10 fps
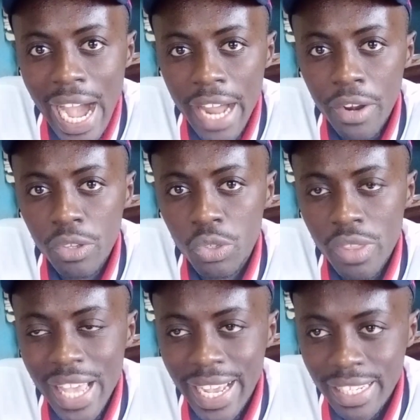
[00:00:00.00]
and
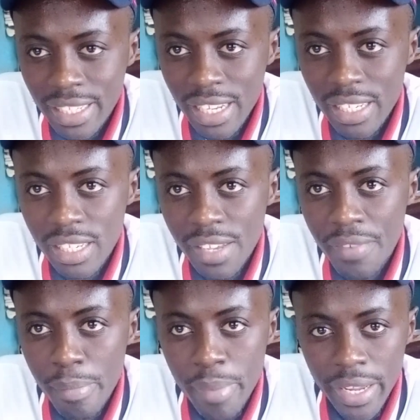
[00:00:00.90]
also their
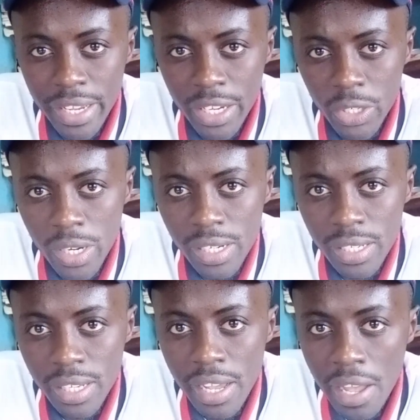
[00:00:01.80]
extensive
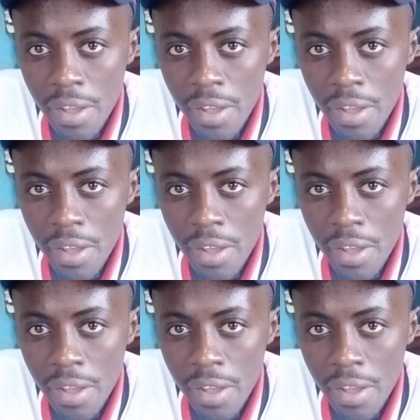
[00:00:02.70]
applications.